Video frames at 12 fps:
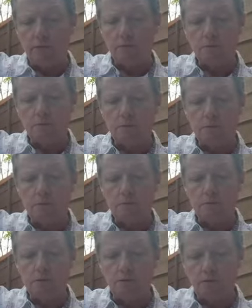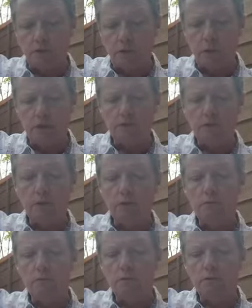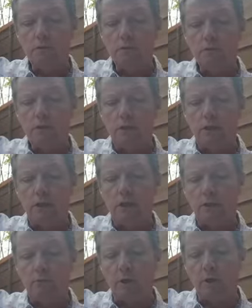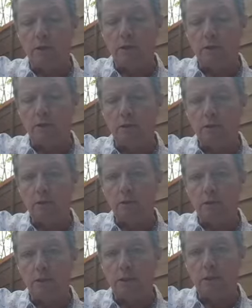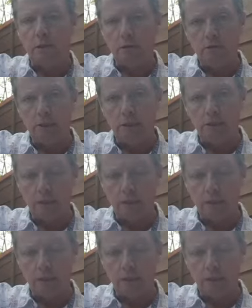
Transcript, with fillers: in hospital, to forgive those in the breaking, including the